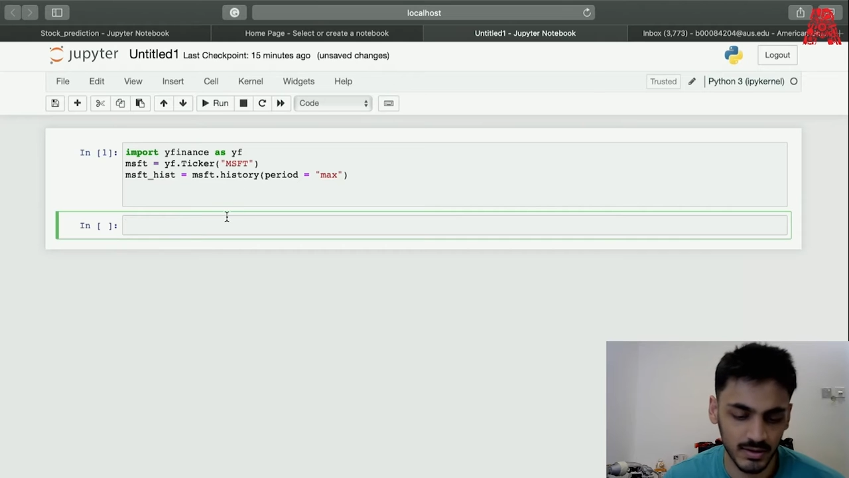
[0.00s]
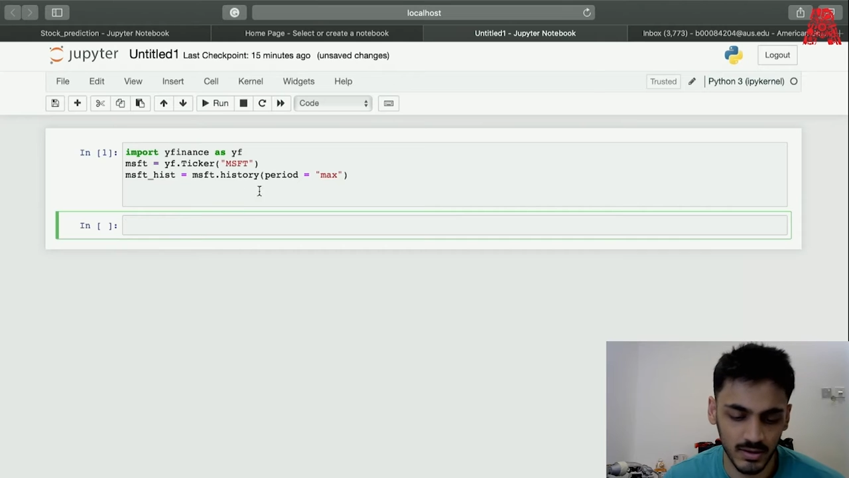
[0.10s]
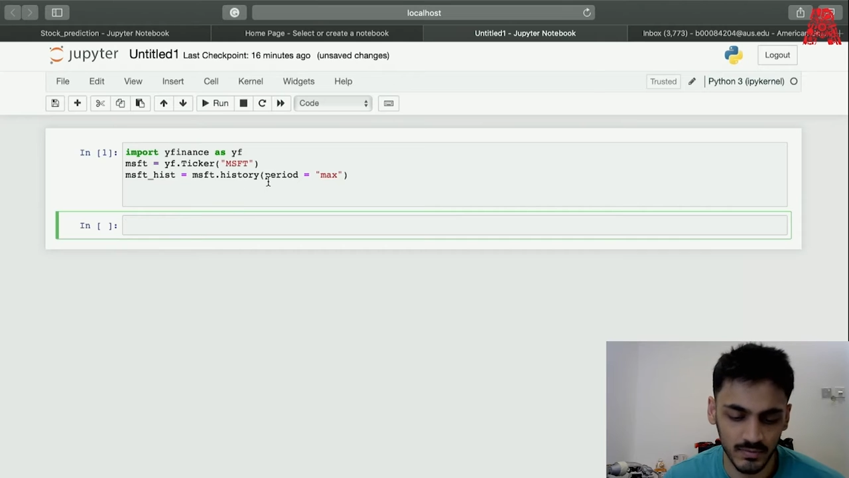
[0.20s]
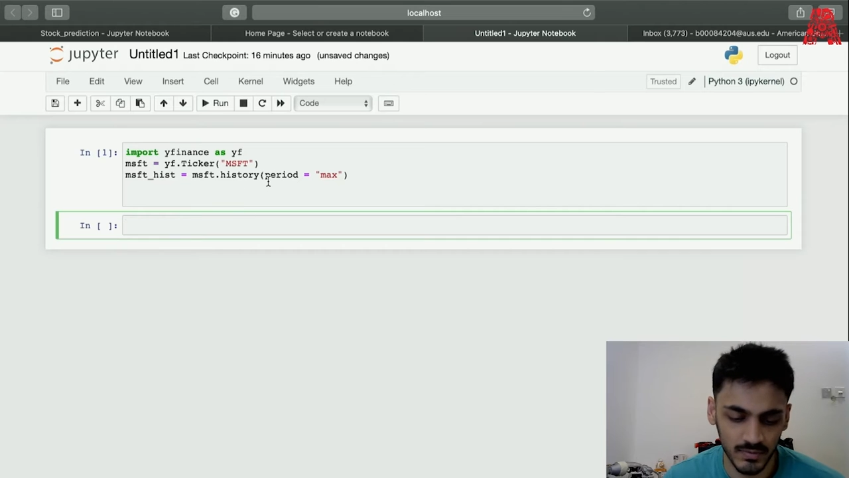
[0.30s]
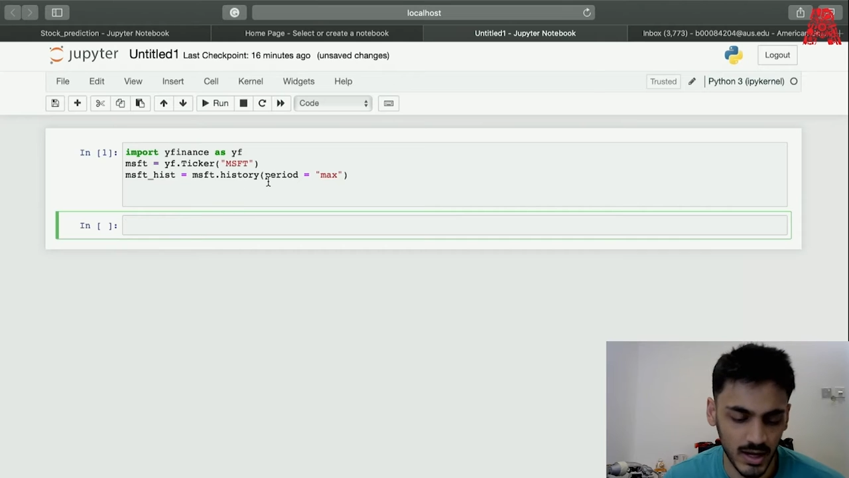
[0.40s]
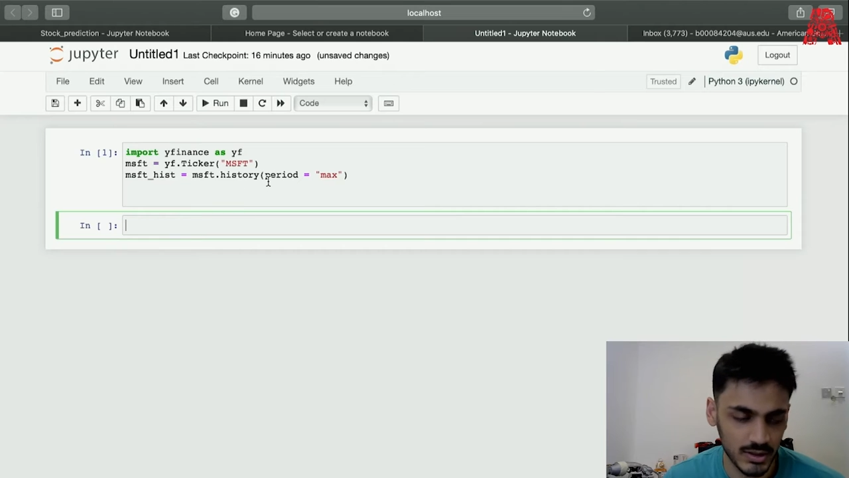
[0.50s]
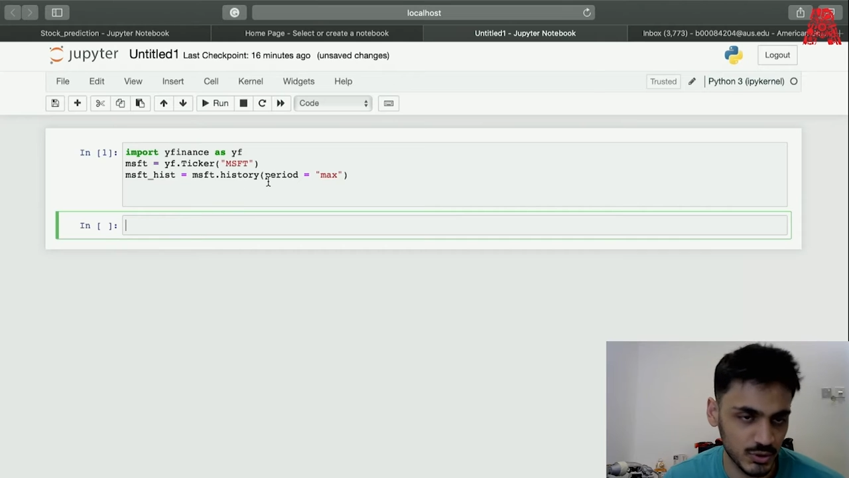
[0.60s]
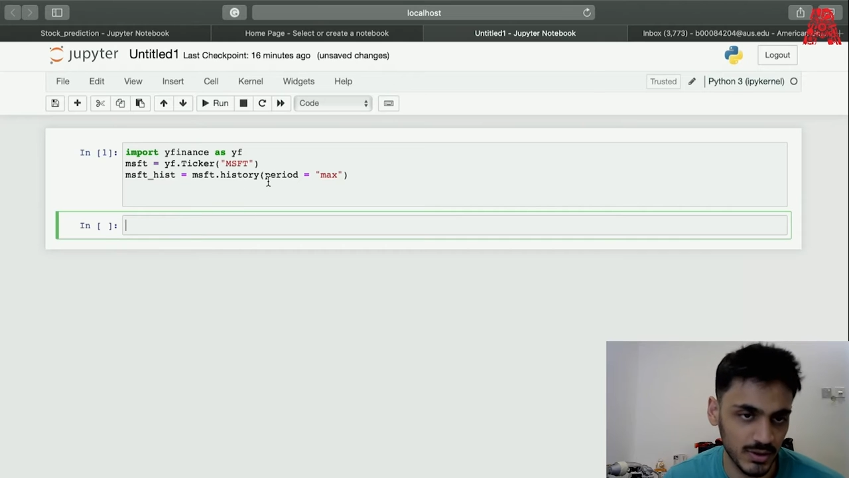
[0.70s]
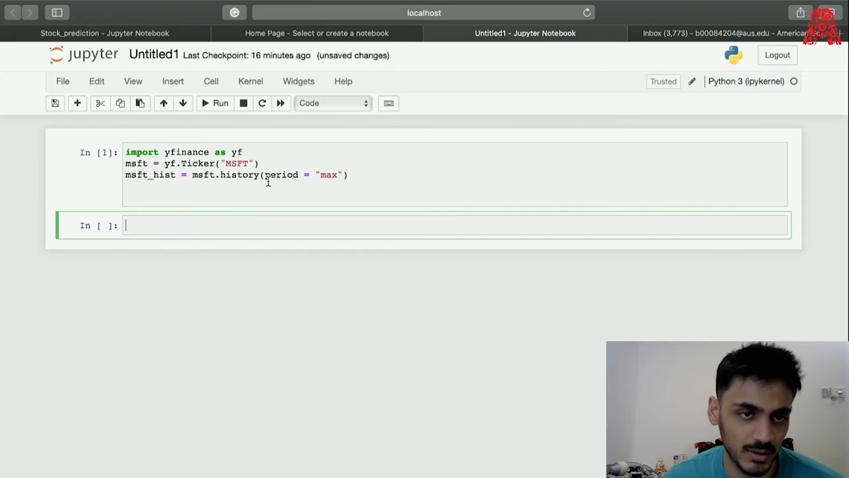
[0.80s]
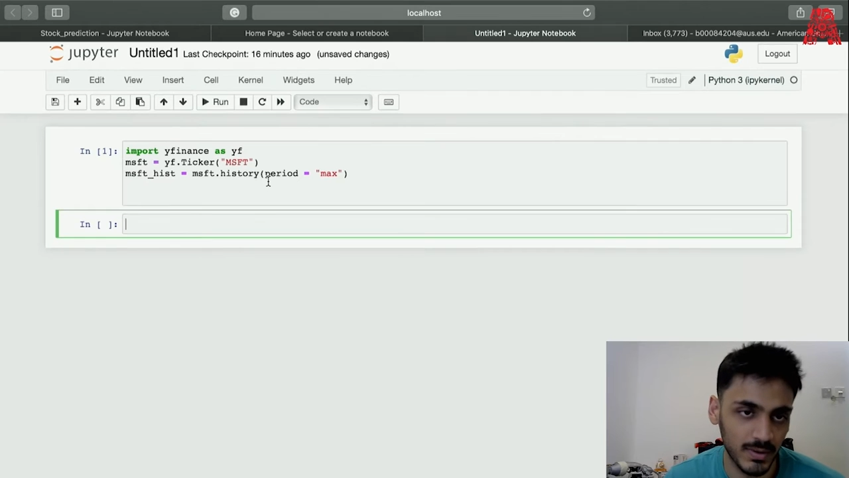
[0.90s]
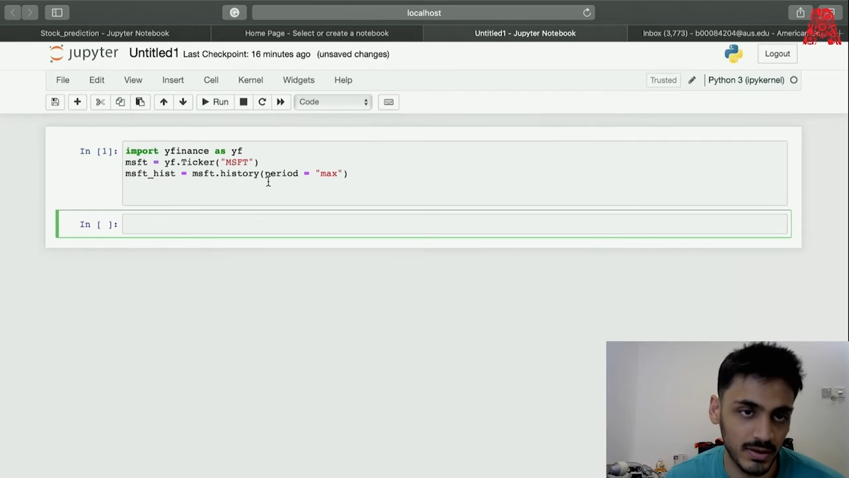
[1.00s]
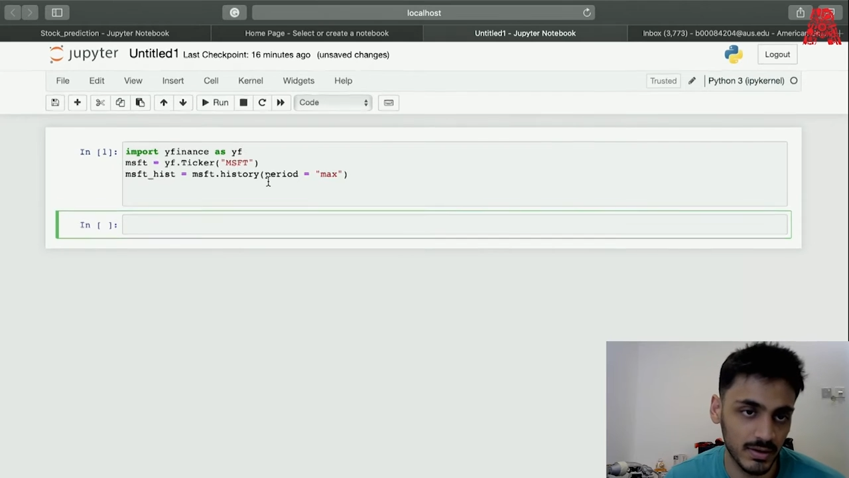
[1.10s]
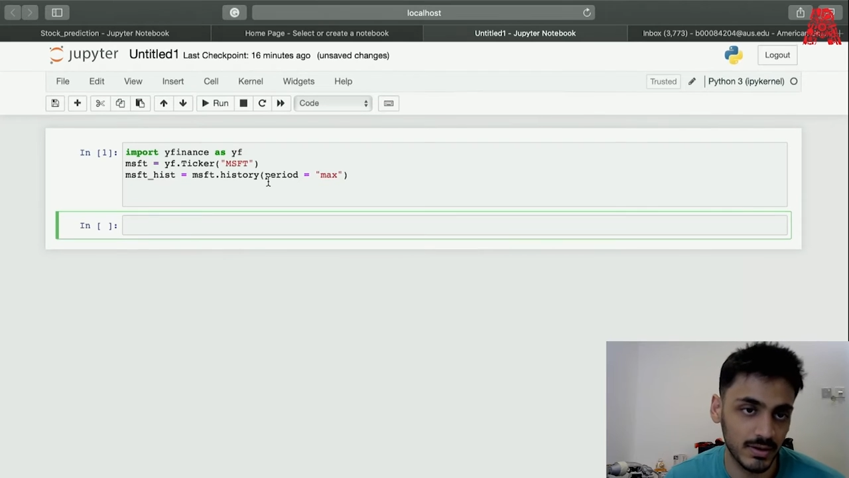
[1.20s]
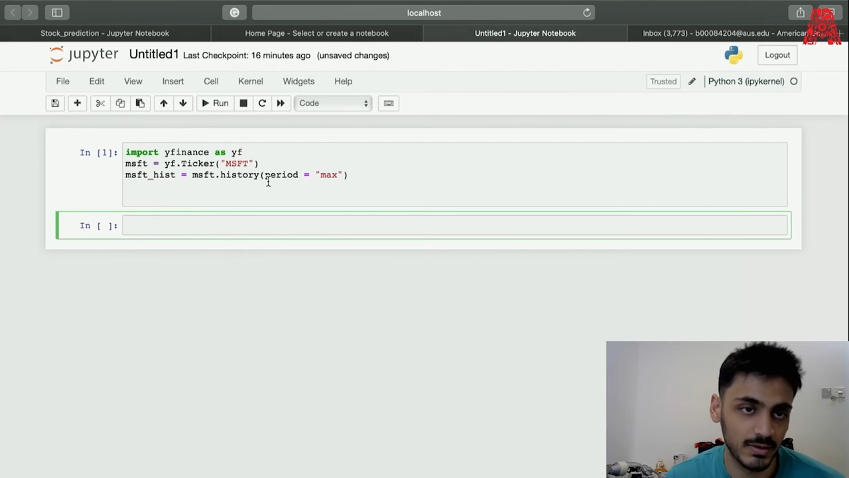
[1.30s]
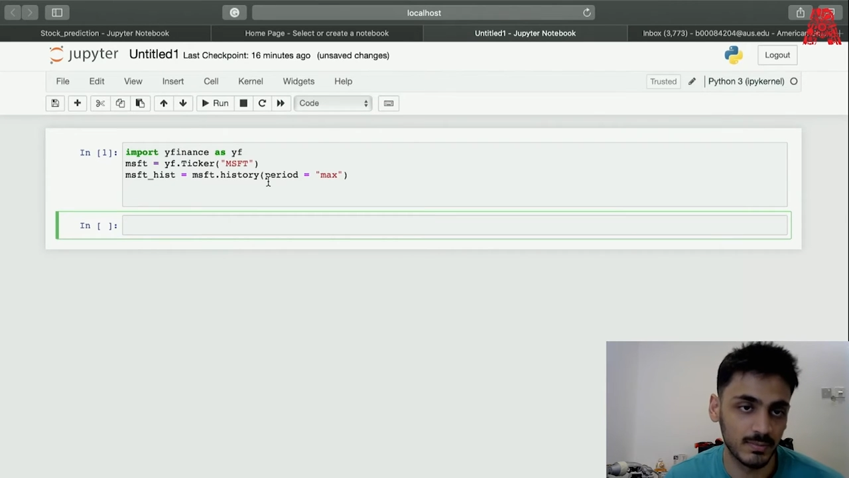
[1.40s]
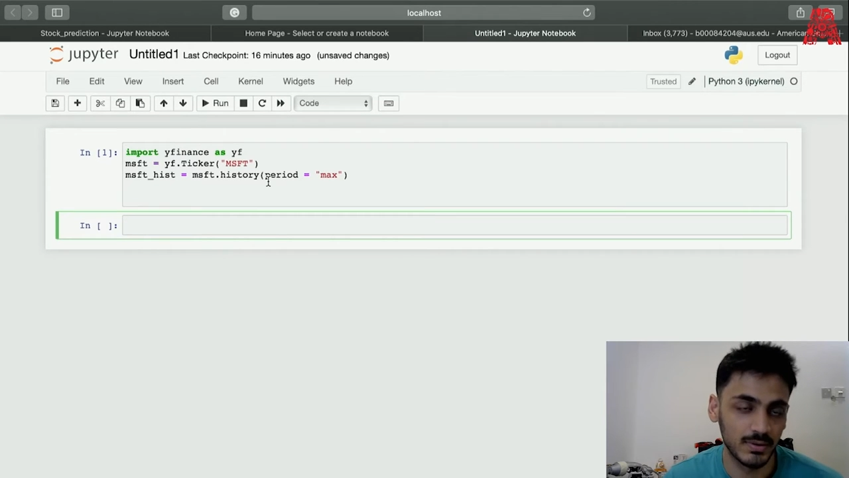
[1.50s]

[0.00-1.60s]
I'll show that part later.